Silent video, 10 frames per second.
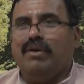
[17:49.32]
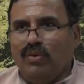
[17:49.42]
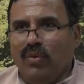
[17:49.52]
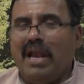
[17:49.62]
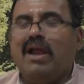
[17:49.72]

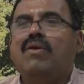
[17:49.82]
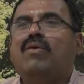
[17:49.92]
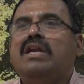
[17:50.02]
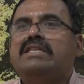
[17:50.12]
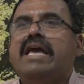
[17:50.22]
You will
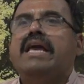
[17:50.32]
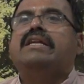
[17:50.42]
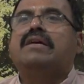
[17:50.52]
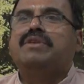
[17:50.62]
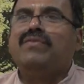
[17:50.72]
only say
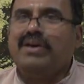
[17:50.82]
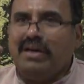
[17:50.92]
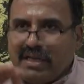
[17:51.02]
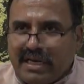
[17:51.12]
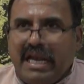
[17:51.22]
in terms of
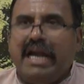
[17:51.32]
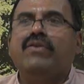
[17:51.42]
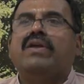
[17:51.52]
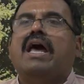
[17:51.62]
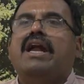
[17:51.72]

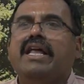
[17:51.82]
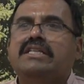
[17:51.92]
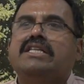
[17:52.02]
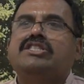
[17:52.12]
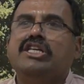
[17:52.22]
relative reality,
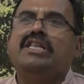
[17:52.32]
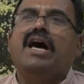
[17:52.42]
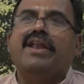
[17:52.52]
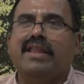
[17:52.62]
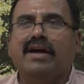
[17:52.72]
Satchit
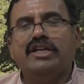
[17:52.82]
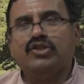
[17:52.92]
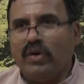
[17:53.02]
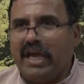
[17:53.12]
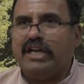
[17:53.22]
Ananda.
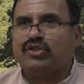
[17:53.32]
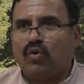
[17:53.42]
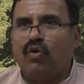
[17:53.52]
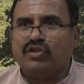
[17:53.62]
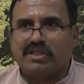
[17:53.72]
It's okay, it's
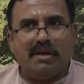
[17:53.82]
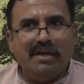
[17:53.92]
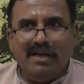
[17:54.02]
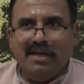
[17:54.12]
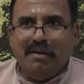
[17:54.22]
close,
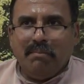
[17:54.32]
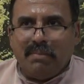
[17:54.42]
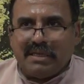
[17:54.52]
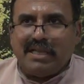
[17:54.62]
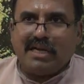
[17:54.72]

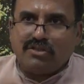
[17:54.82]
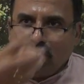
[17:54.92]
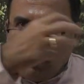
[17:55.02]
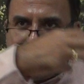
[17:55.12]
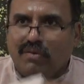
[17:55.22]
but that's
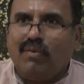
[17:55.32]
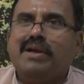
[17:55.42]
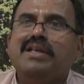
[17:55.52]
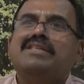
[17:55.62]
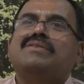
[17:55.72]
not
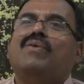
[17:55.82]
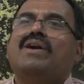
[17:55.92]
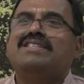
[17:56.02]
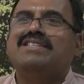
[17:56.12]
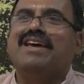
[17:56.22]
what is
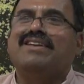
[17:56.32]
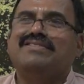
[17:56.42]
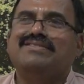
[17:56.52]
what is there.